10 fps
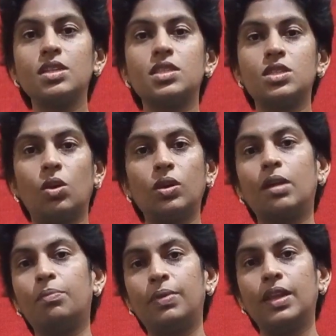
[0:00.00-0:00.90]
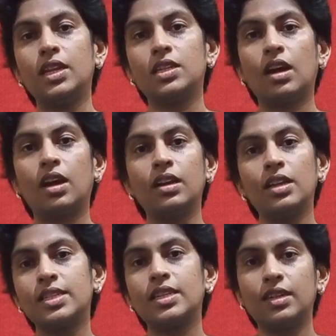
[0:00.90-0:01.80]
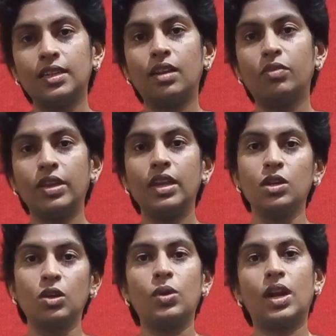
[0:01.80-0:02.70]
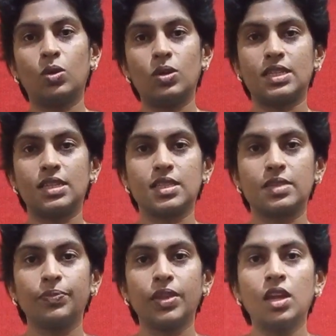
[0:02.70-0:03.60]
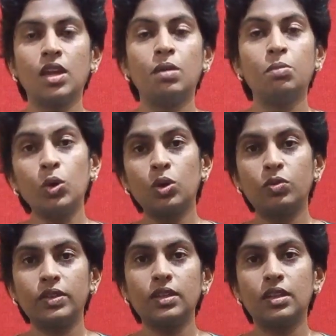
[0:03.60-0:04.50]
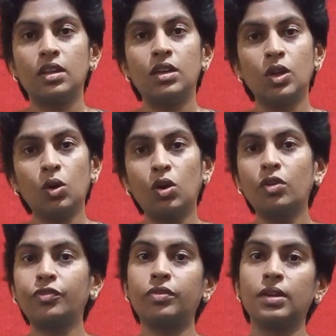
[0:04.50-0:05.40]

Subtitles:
is not complete unless and until we include adolescents. Moreover, law of